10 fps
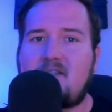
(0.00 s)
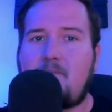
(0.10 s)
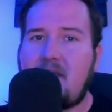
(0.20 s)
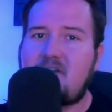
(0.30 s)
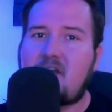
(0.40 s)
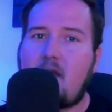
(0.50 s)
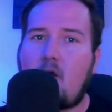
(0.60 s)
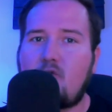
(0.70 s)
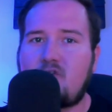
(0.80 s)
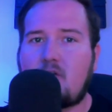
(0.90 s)
BJ
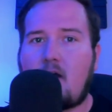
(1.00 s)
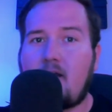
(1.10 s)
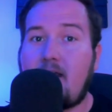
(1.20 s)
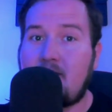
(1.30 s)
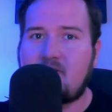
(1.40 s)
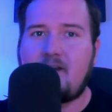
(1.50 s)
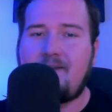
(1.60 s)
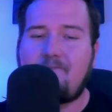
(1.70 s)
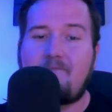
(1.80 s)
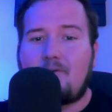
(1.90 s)
Ojulari injury.